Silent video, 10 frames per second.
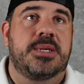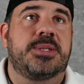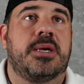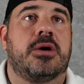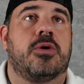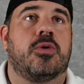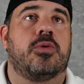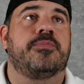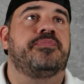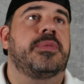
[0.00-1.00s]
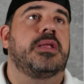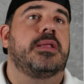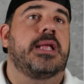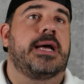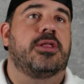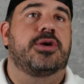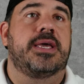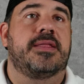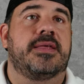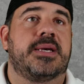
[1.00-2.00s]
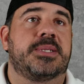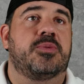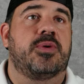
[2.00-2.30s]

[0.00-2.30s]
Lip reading: So looking at this,